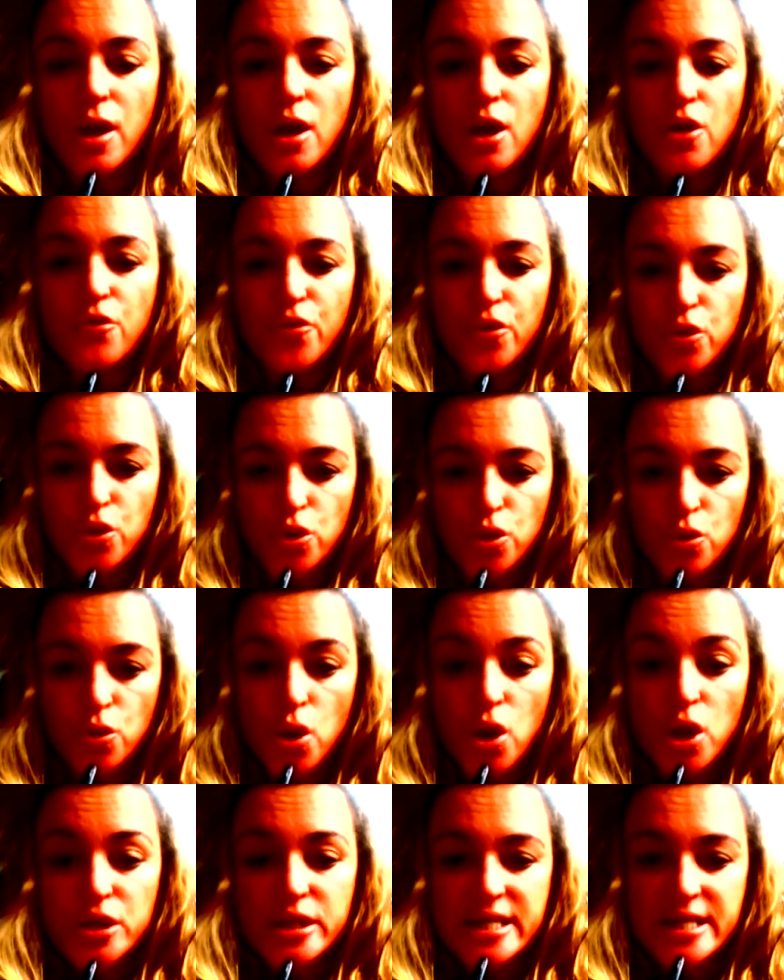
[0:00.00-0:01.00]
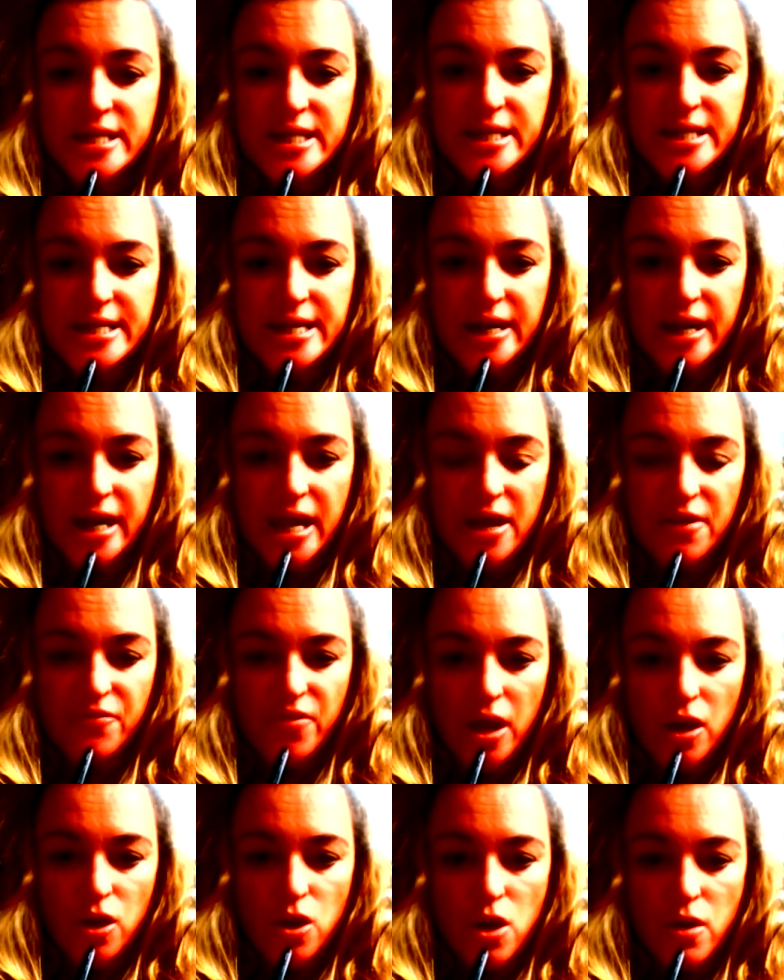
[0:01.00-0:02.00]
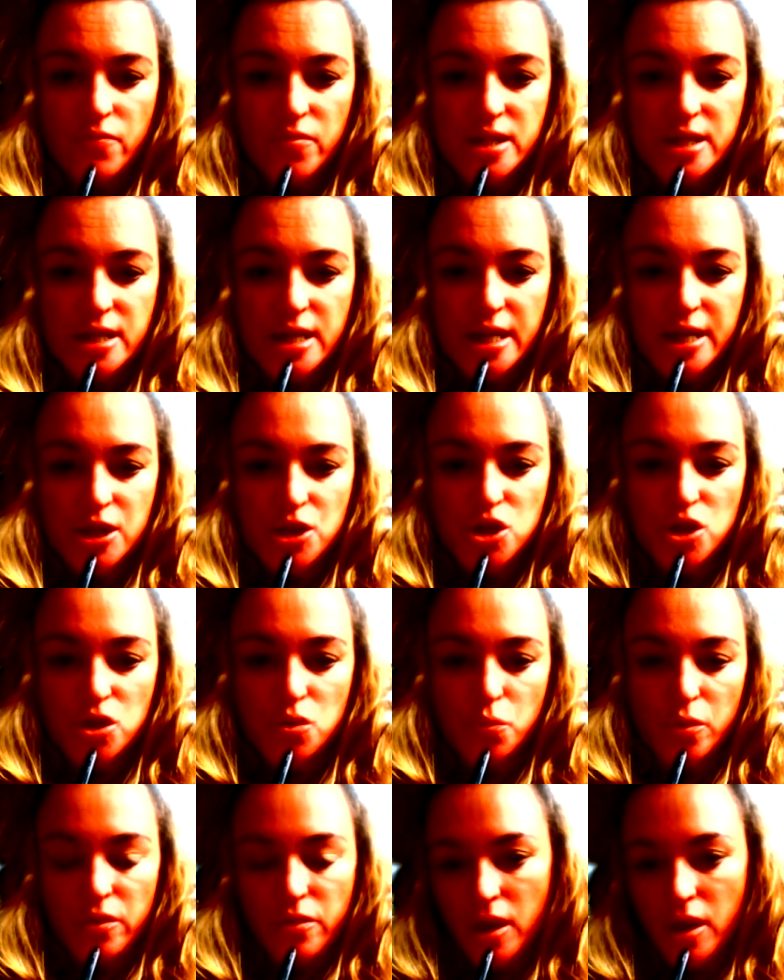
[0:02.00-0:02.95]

for you to sit down and have that conversation with